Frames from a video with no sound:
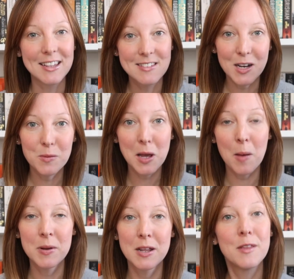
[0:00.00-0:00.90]
I said it would
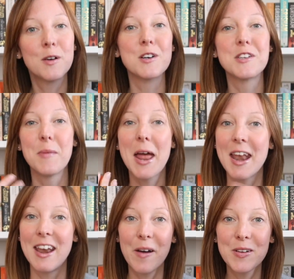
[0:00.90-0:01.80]
happen in the autumn,
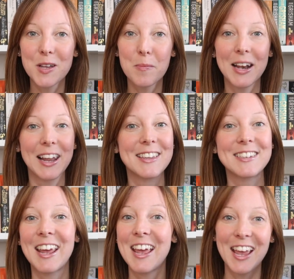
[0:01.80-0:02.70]
now it's on my
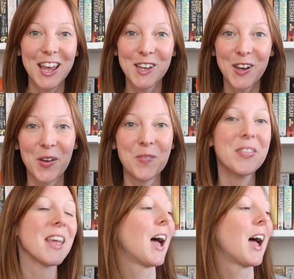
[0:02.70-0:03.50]
list, here you go.